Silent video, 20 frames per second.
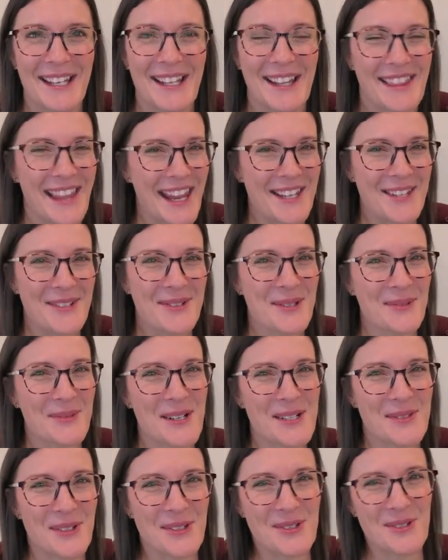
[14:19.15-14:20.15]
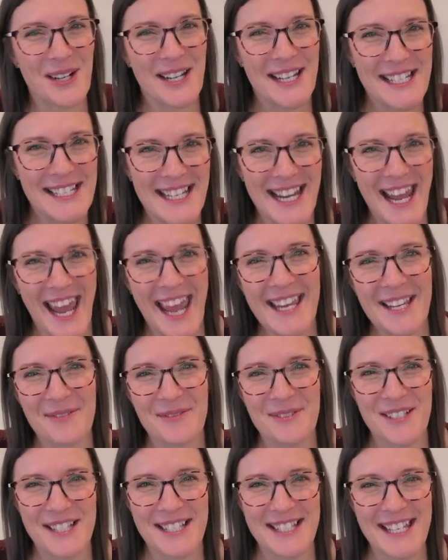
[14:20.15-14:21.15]
Thank you so much for joining today, and
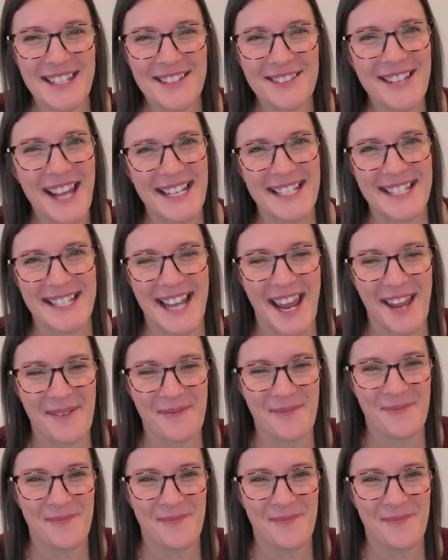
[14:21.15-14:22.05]
we'll see you next time.